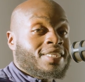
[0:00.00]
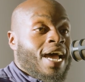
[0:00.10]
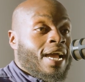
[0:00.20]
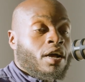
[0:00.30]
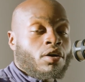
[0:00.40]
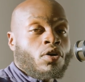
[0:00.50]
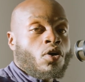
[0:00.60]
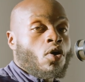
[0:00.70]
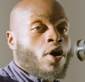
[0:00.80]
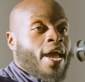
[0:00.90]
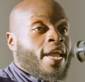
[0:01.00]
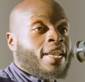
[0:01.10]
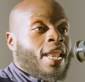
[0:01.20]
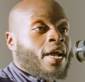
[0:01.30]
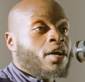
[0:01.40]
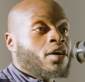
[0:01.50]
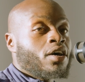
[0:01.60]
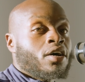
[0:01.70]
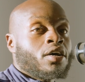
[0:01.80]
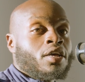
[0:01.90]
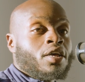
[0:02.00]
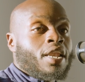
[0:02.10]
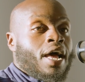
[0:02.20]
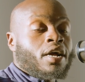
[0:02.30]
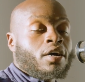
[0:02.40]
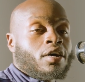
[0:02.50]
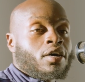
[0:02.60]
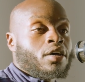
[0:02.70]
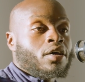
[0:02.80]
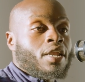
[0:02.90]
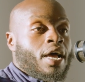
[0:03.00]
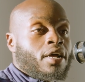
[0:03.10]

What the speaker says: Tank, or it ain't like a Mayweather